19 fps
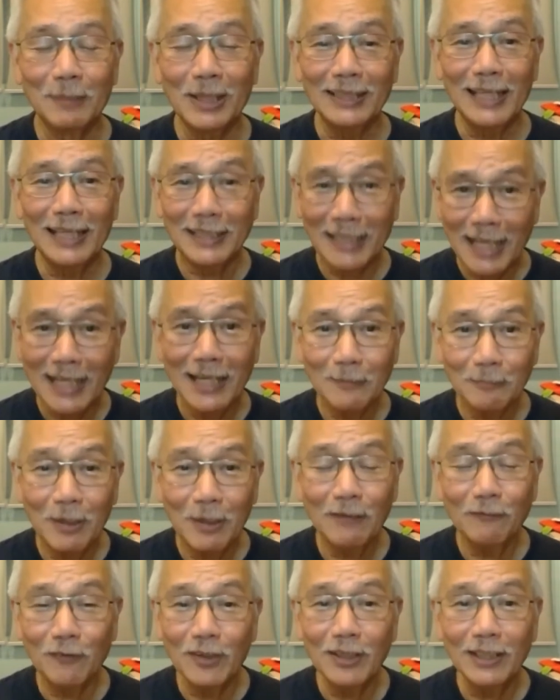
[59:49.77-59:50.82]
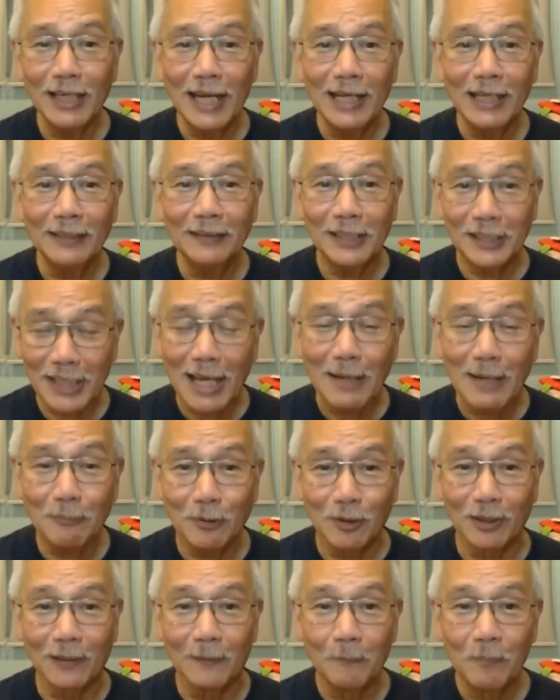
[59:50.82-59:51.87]
Uh, but it cannot be for a
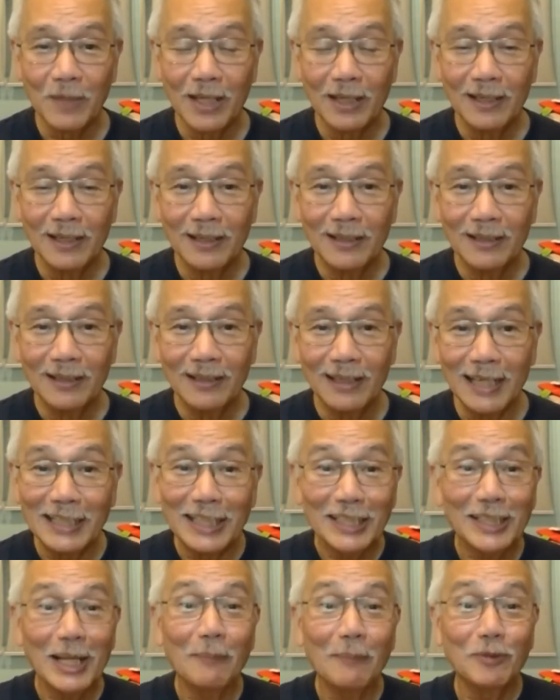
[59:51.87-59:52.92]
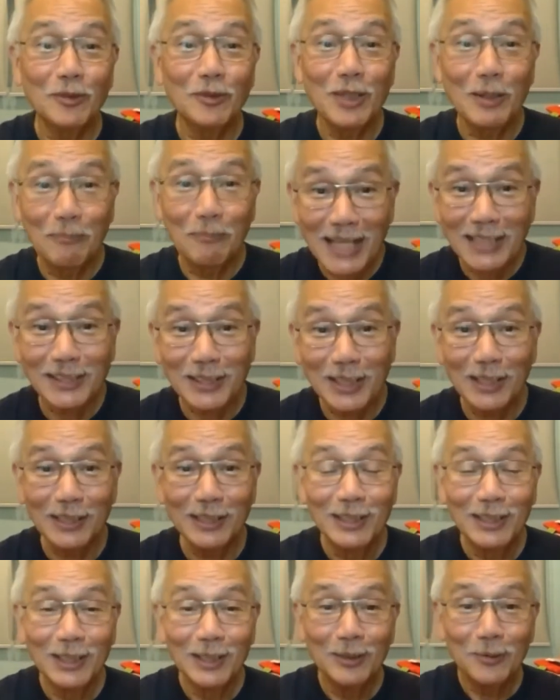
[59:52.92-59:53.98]
disciple. It is up to the
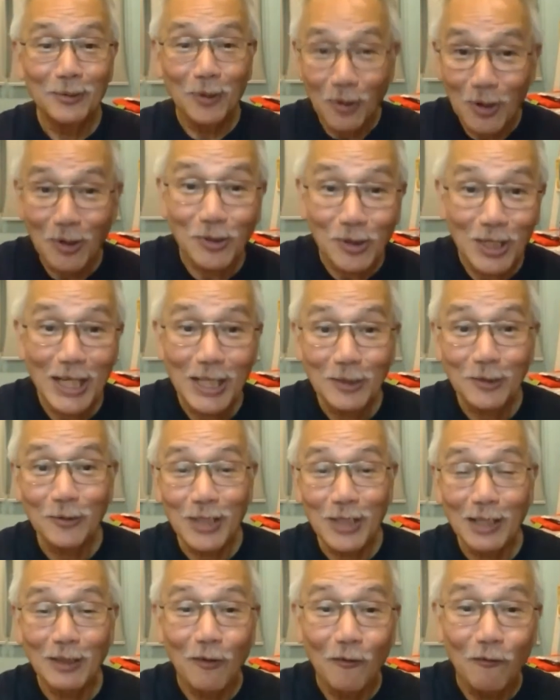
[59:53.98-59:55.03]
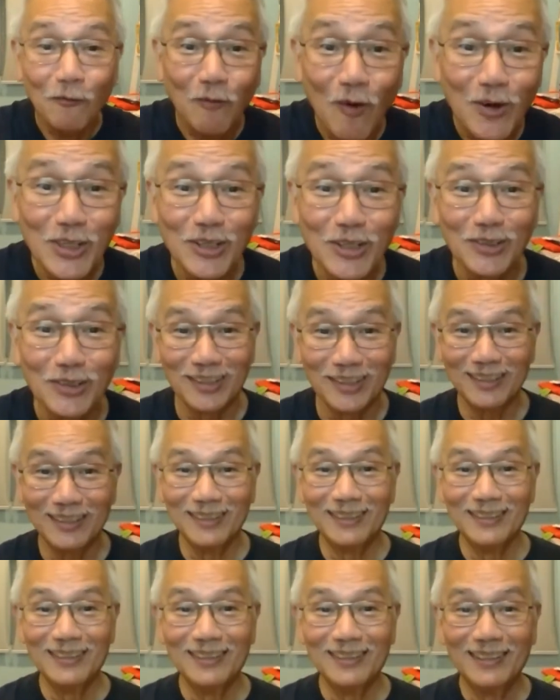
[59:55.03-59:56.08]
master to look into that for
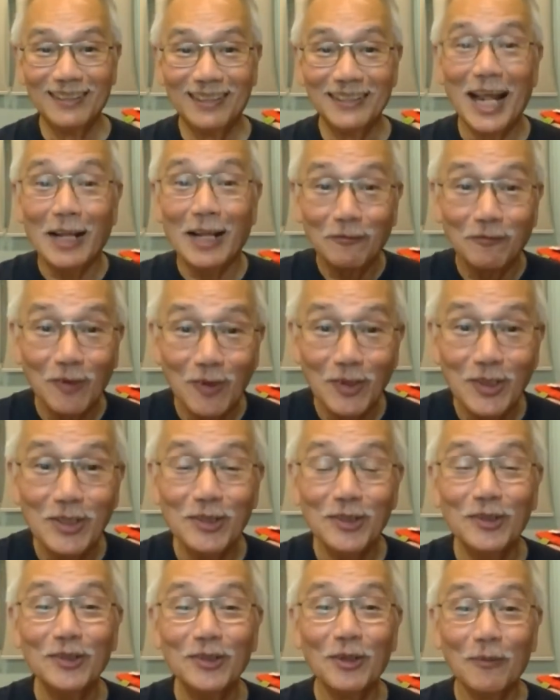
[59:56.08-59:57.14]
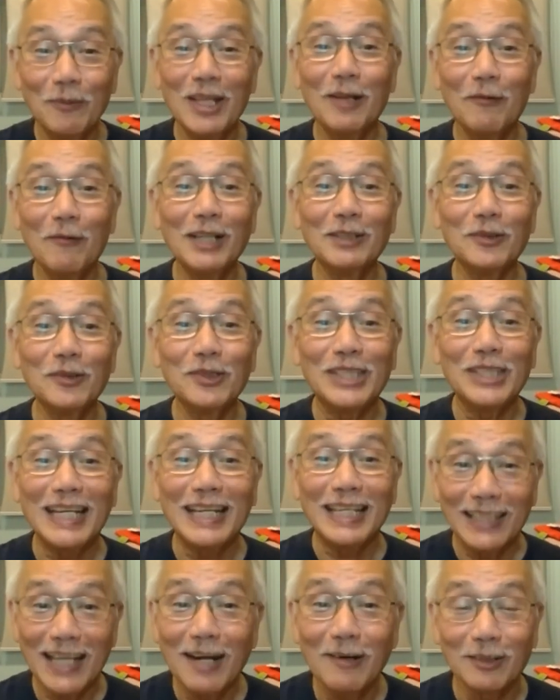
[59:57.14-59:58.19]
you, not for you to be the one to
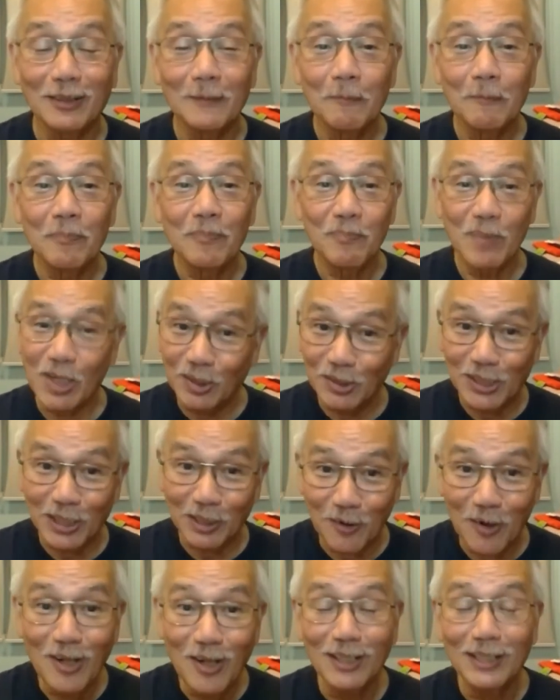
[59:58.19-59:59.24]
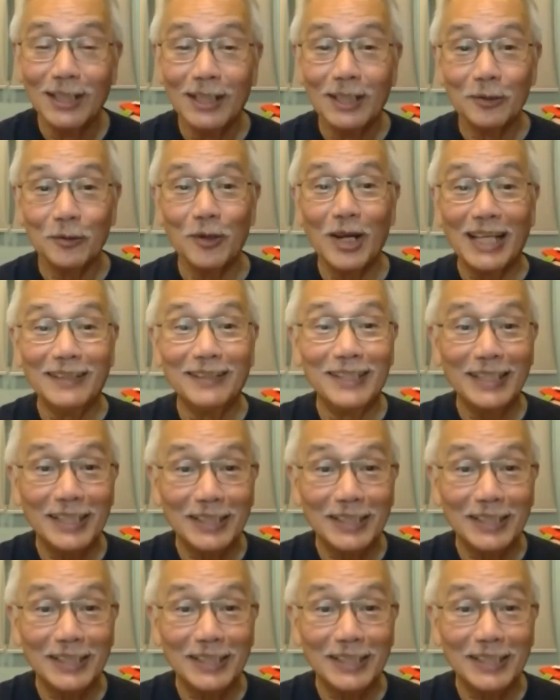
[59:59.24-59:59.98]
seek it out. Because the call to